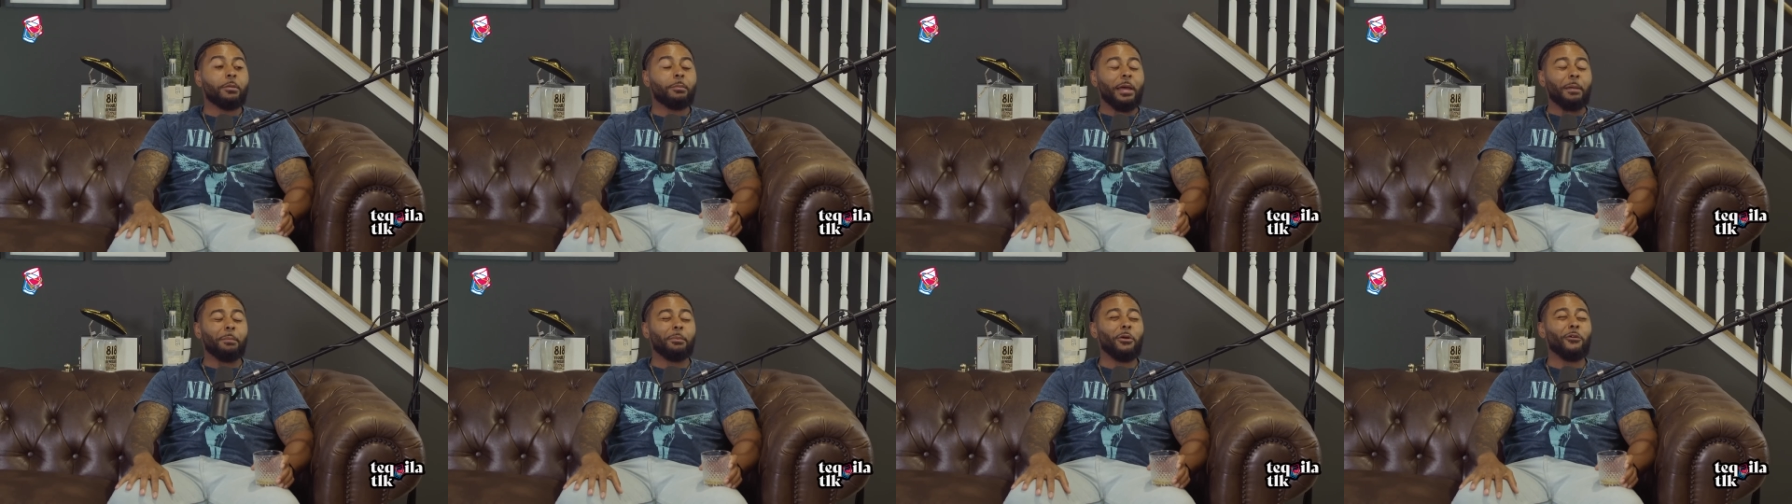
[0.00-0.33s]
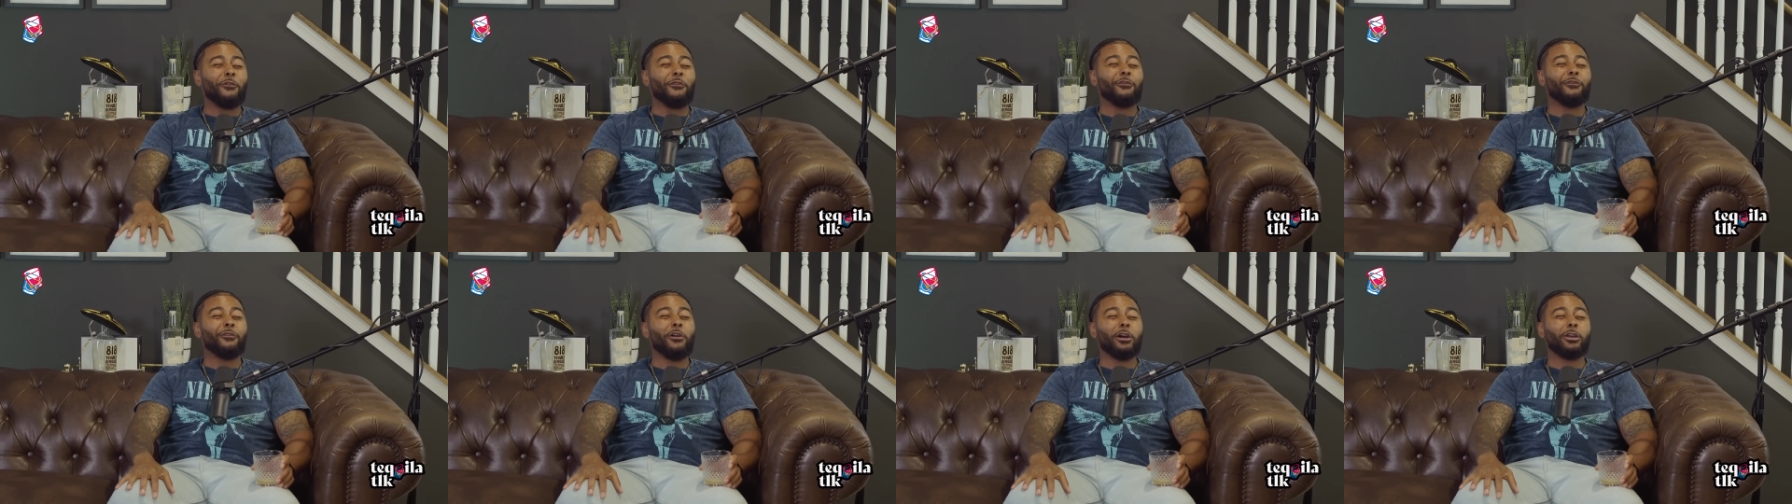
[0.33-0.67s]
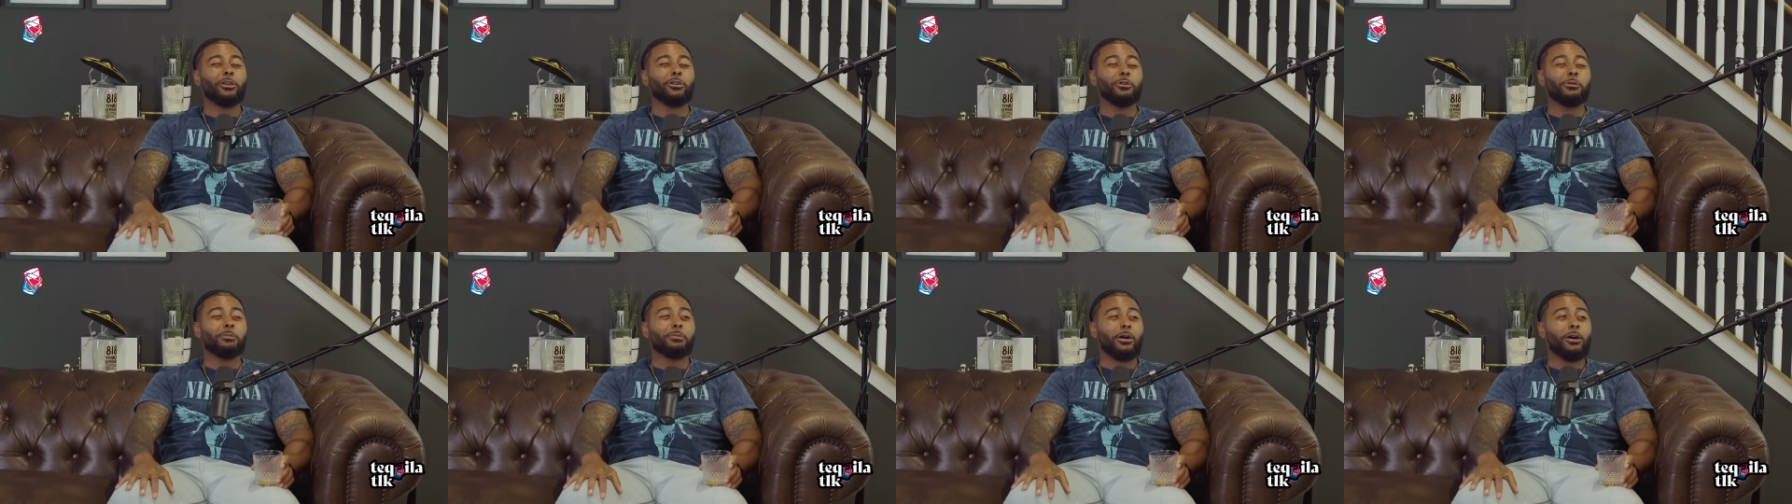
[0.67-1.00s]
I'm like, bro,
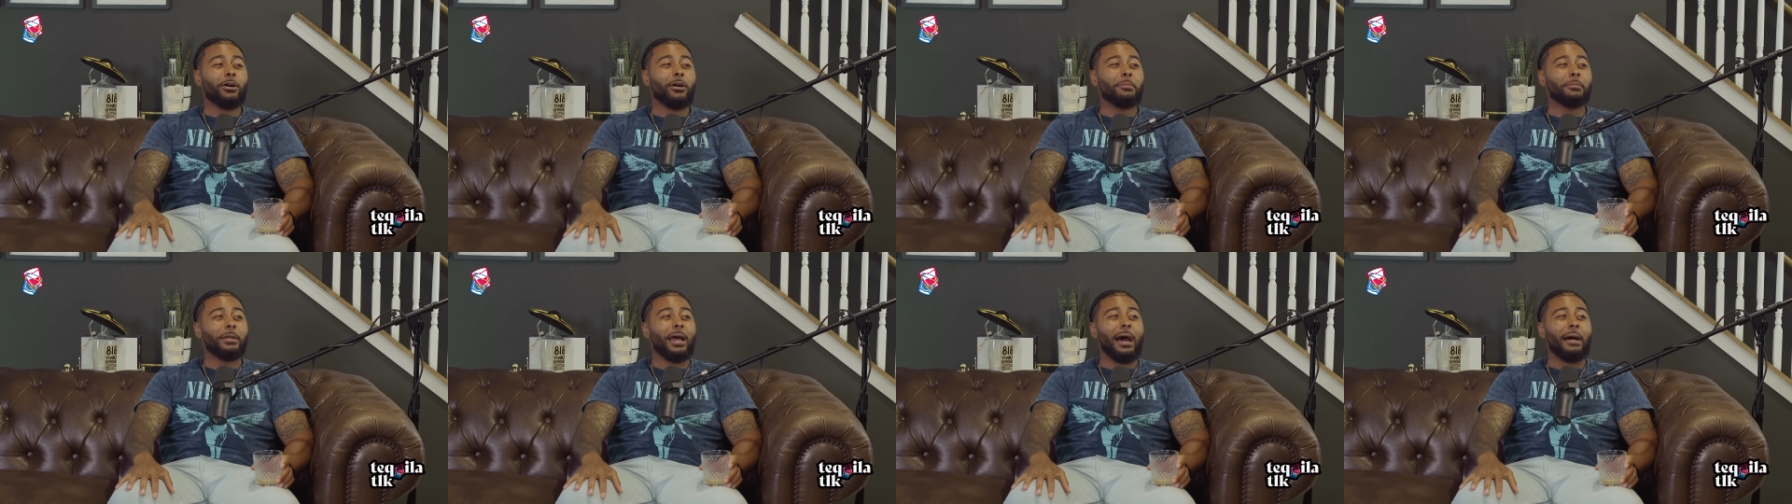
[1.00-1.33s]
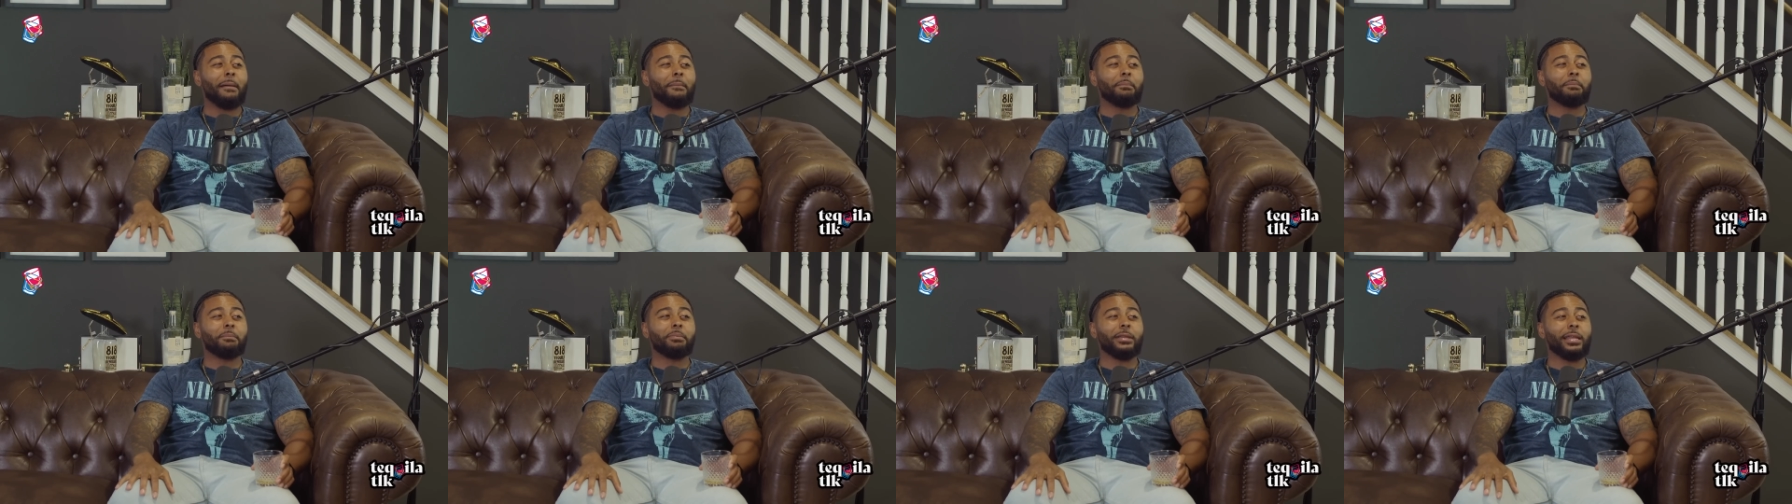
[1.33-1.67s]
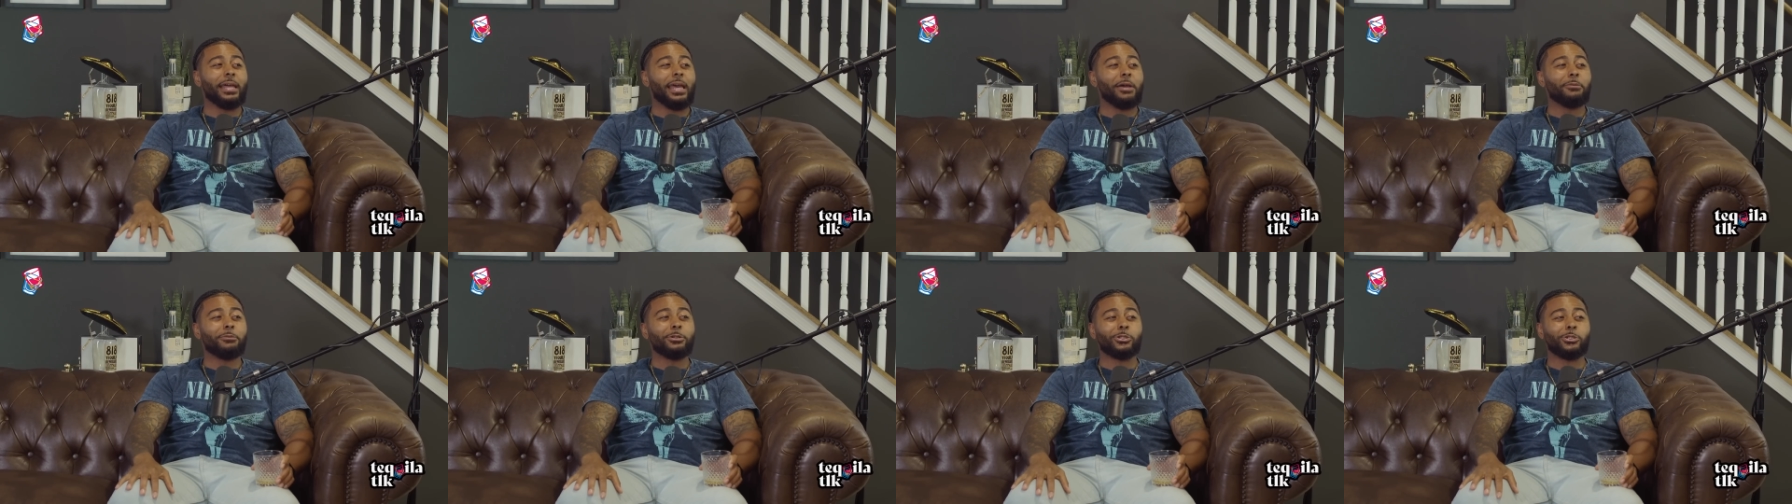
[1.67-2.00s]
fuck you, bro. I'm not
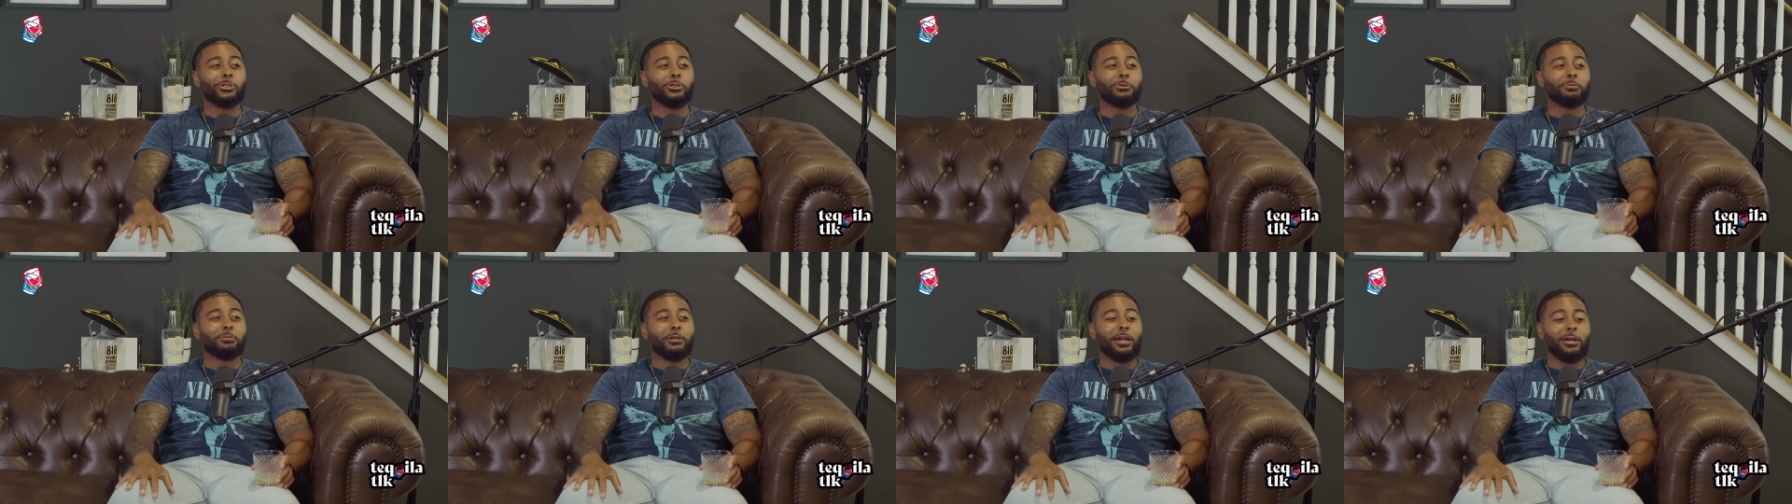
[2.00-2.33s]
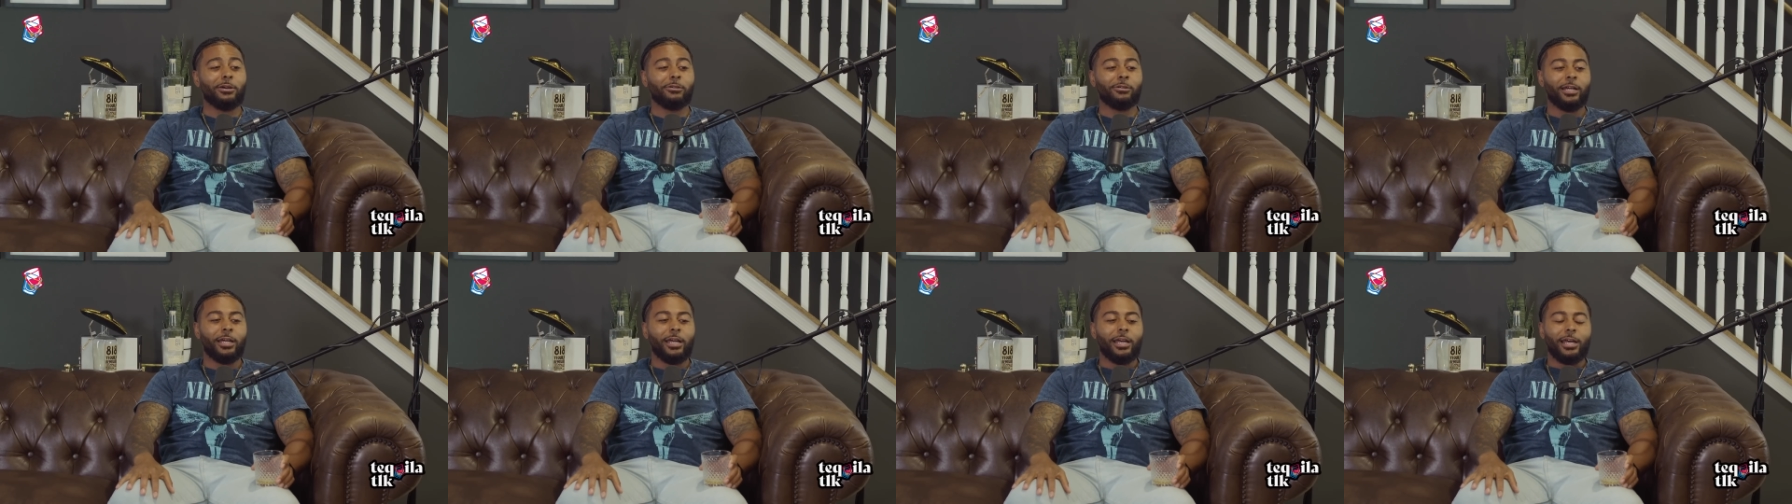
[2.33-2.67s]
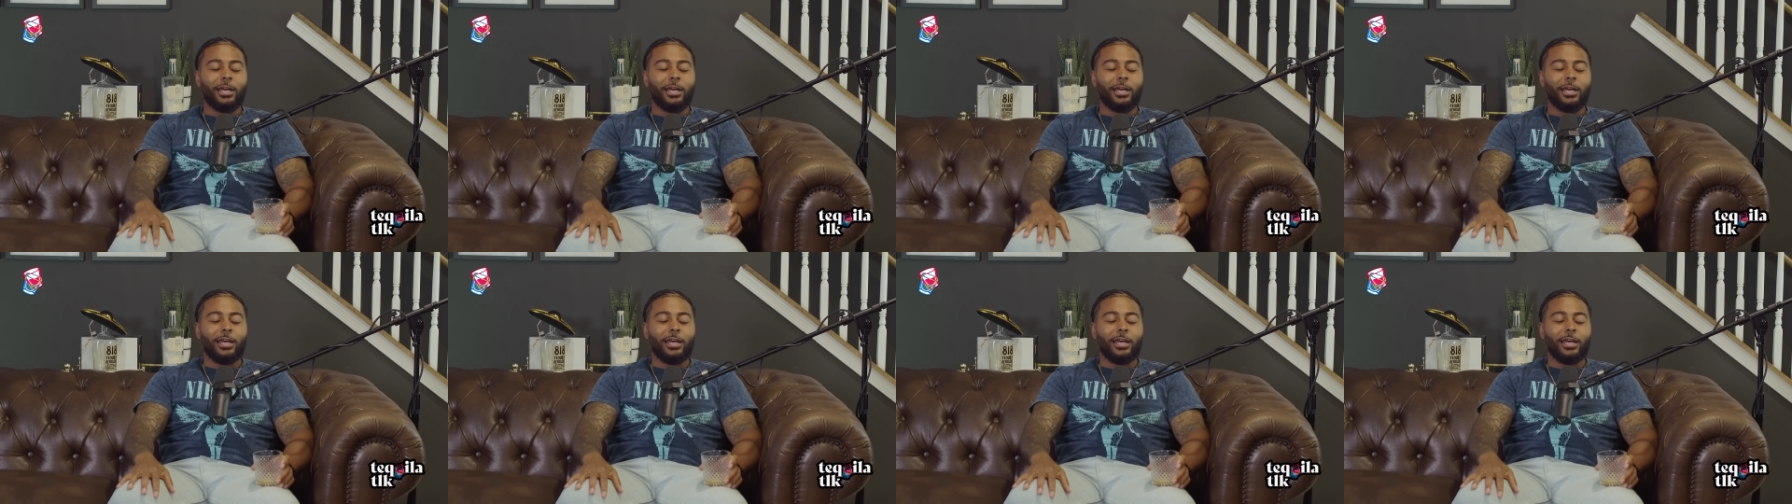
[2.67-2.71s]
playing with you, bro.